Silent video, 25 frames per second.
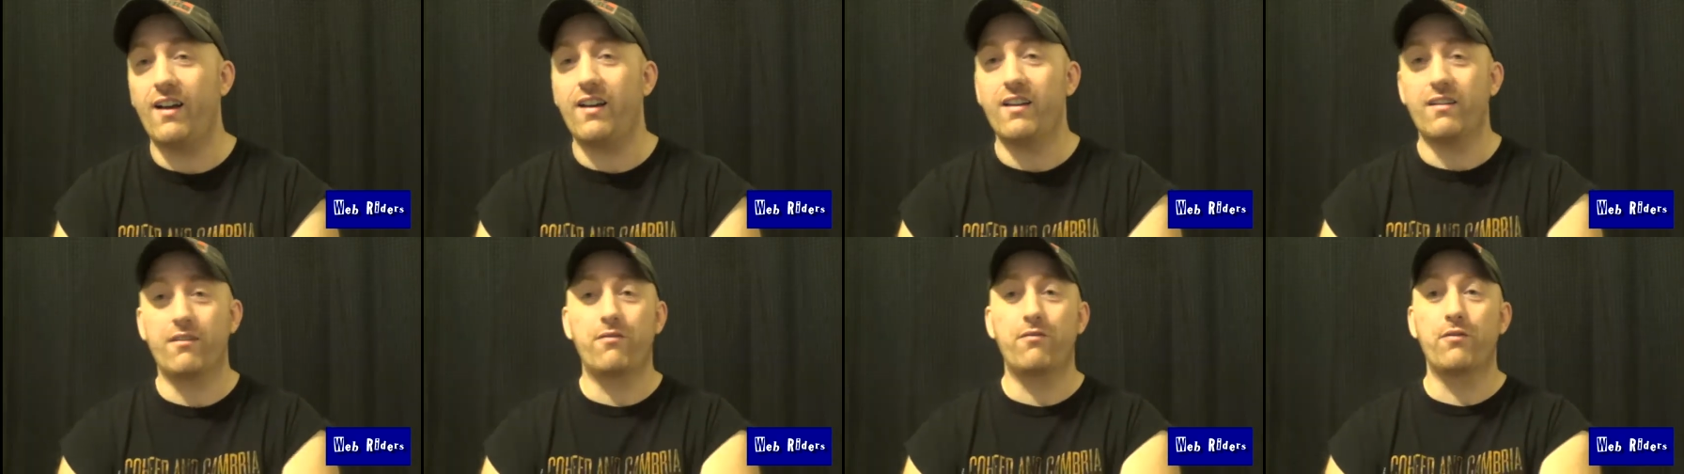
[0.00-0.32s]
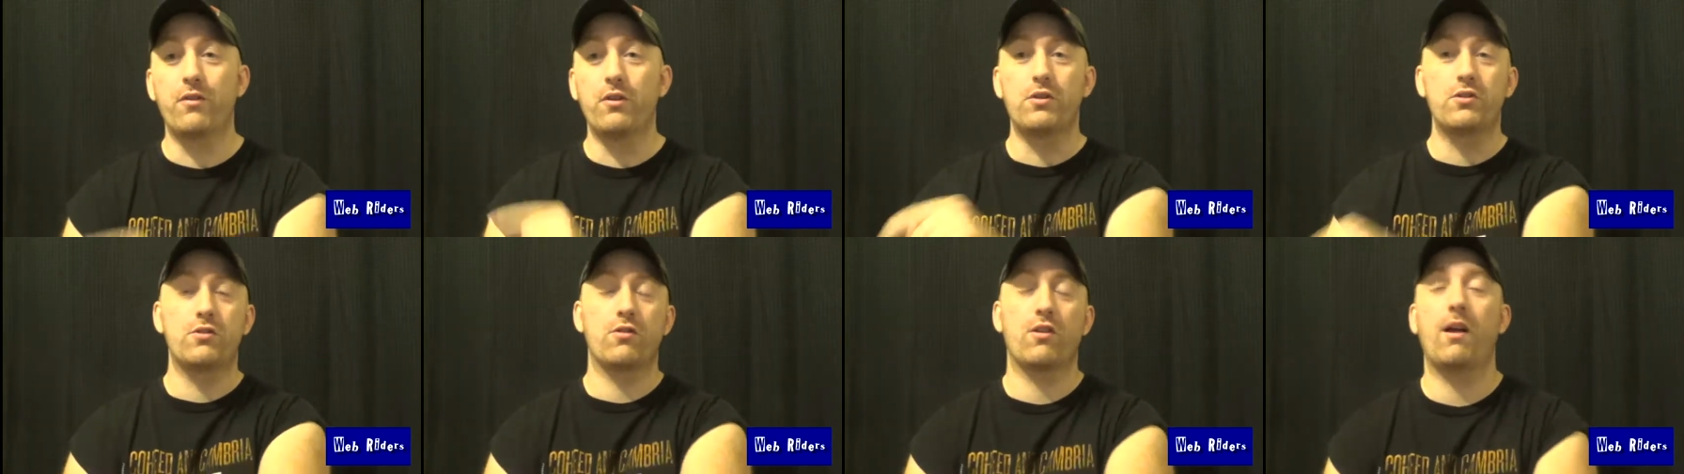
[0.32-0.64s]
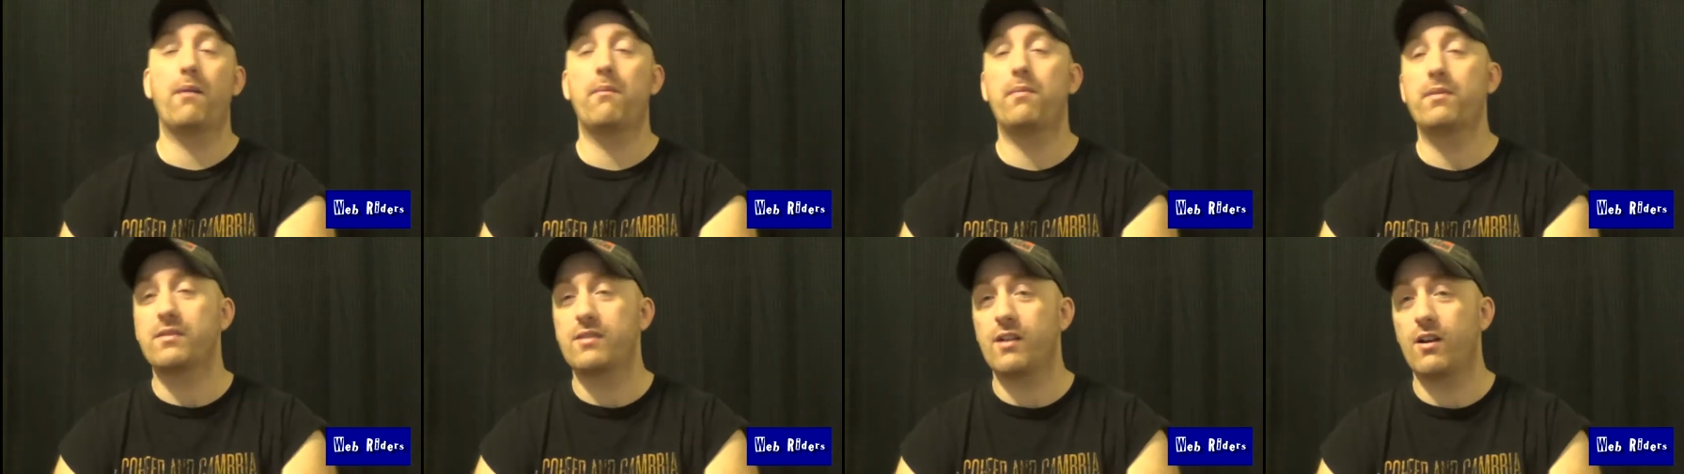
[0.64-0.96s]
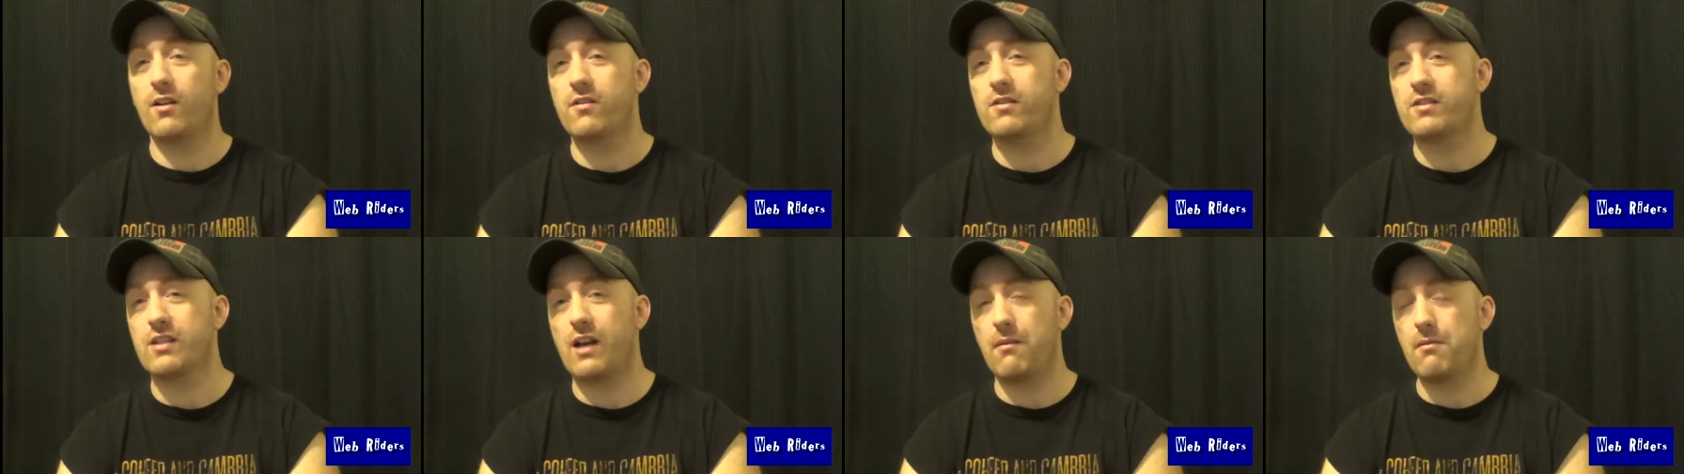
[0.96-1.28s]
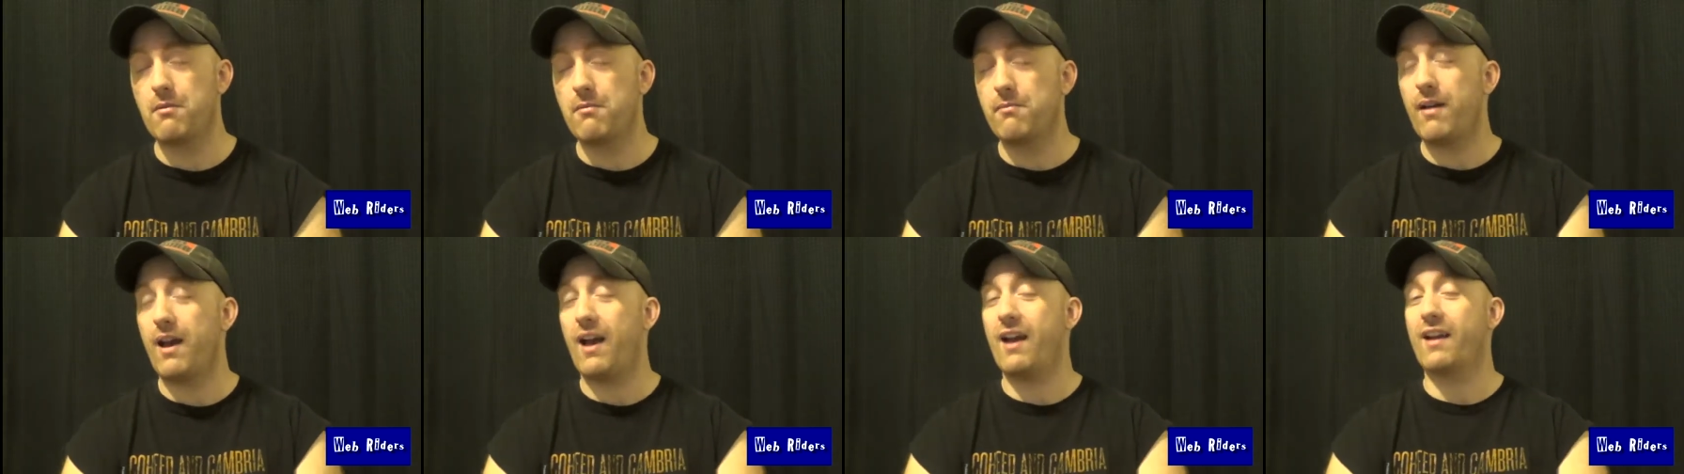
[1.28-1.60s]
in future episodes. I'll be
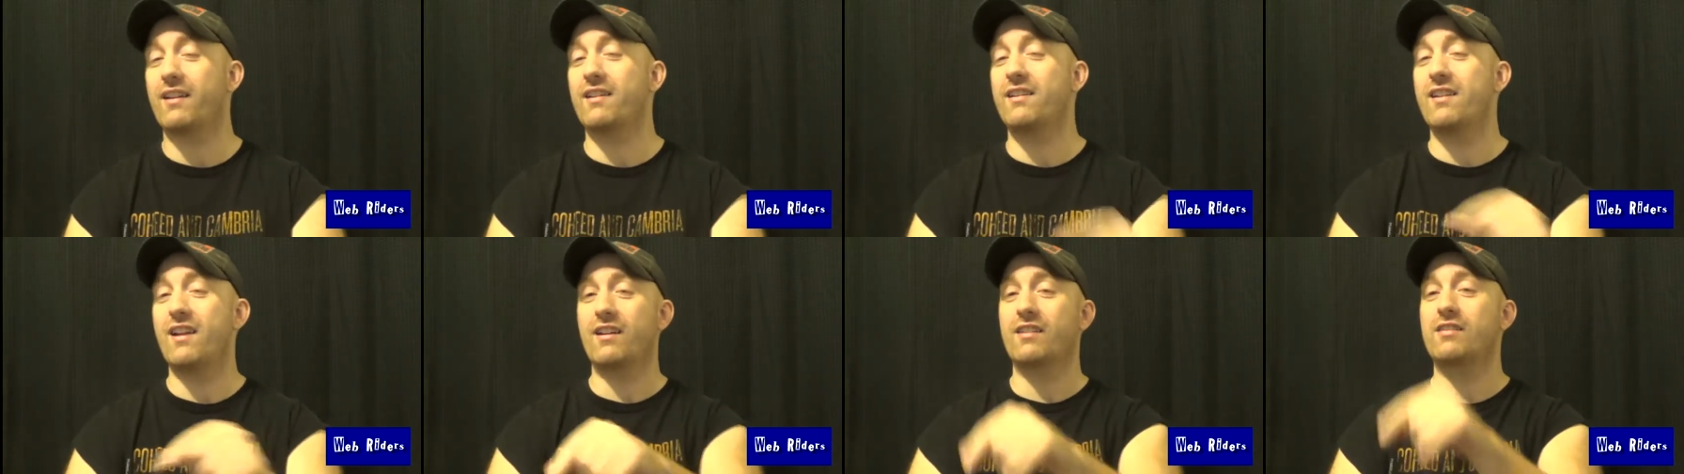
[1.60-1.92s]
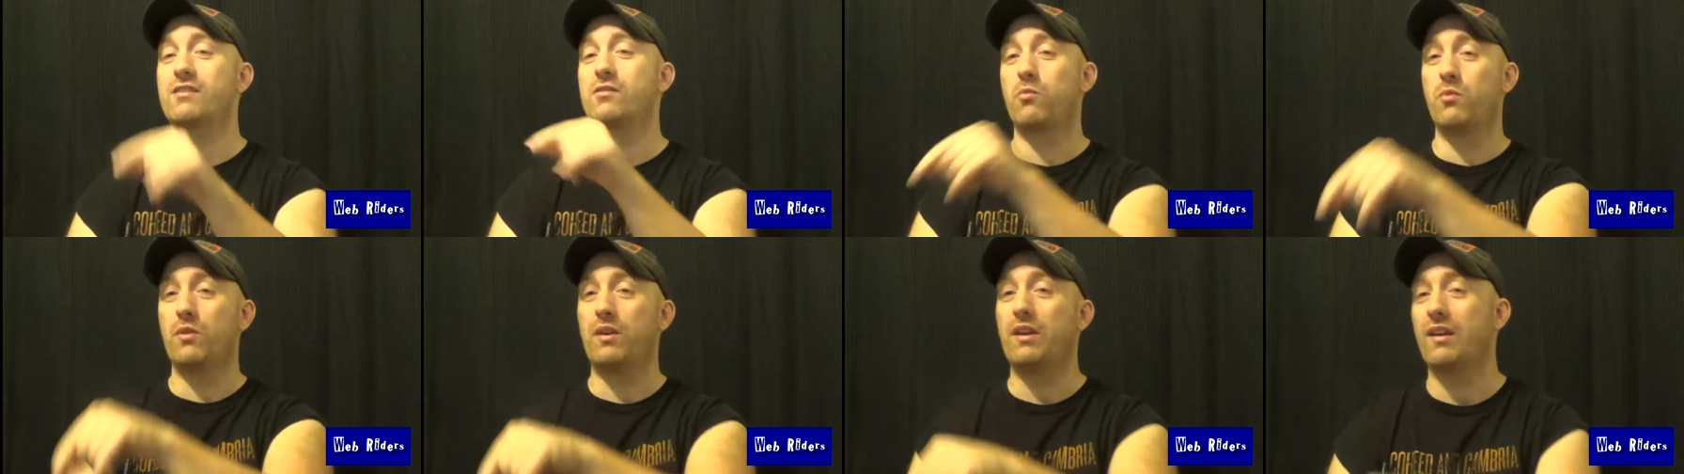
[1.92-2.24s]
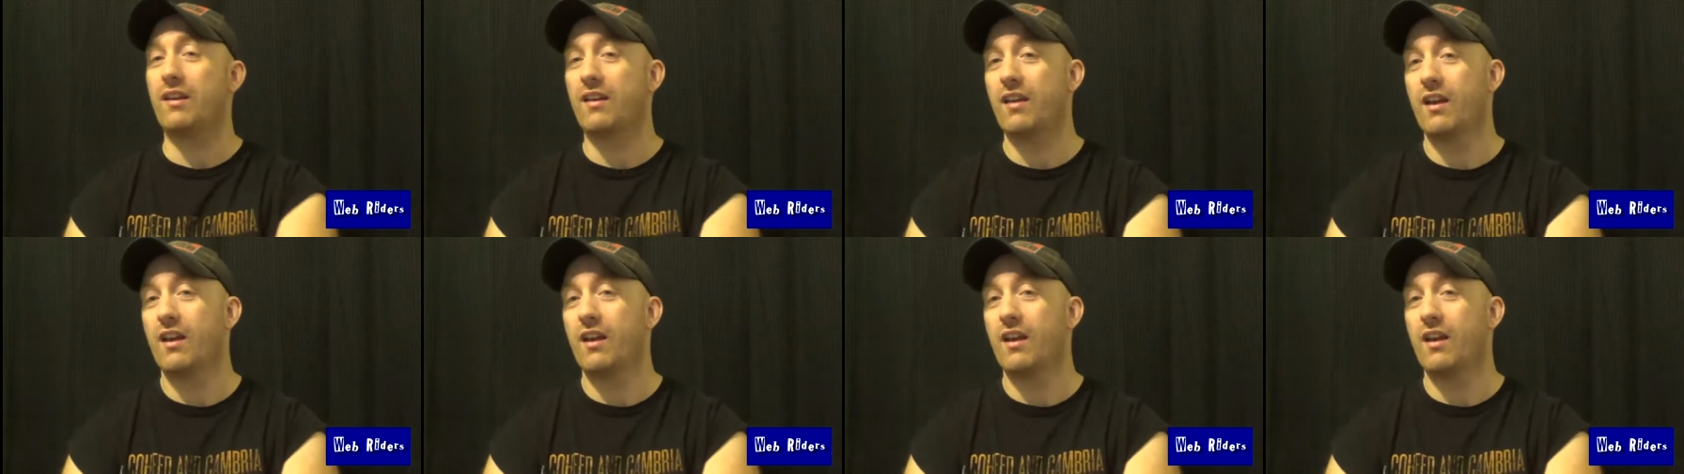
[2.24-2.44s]
back next week